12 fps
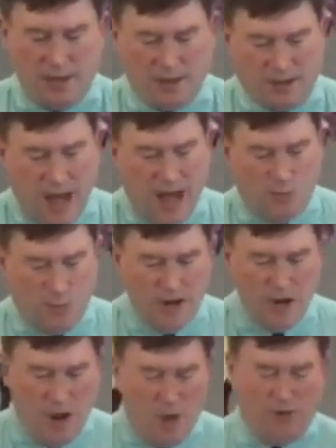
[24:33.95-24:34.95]
God, we
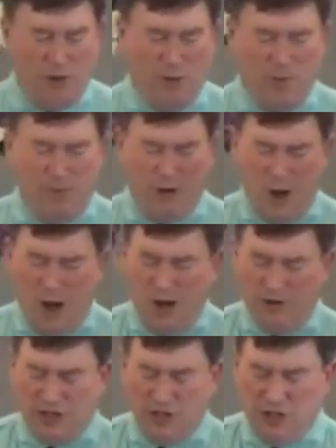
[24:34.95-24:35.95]
know that we belong
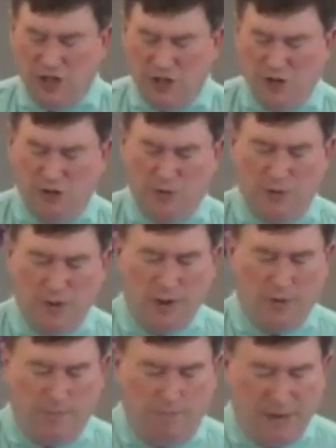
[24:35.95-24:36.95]
to you
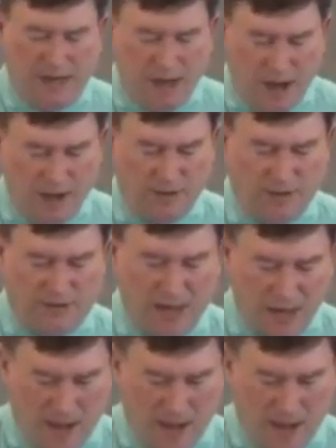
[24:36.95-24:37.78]
because of him